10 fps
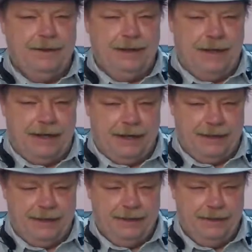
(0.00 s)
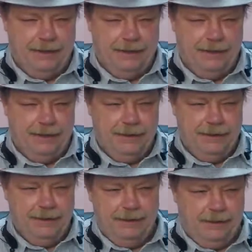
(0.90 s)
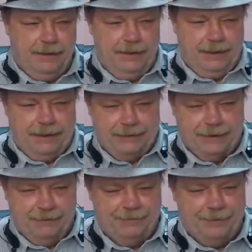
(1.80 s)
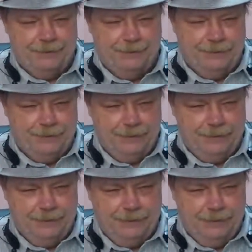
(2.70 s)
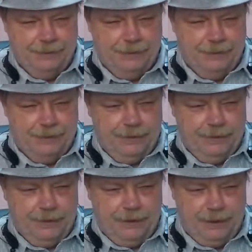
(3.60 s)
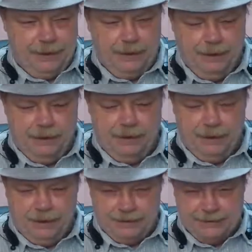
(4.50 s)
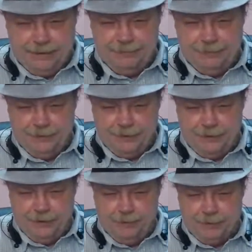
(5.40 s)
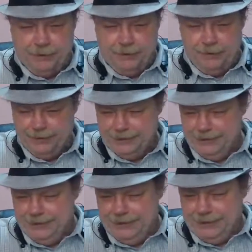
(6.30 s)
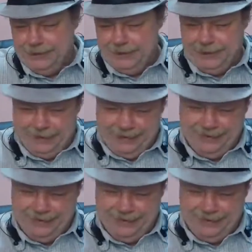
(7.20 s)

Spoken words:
on a cell phone, a cell phone, a GoPro, and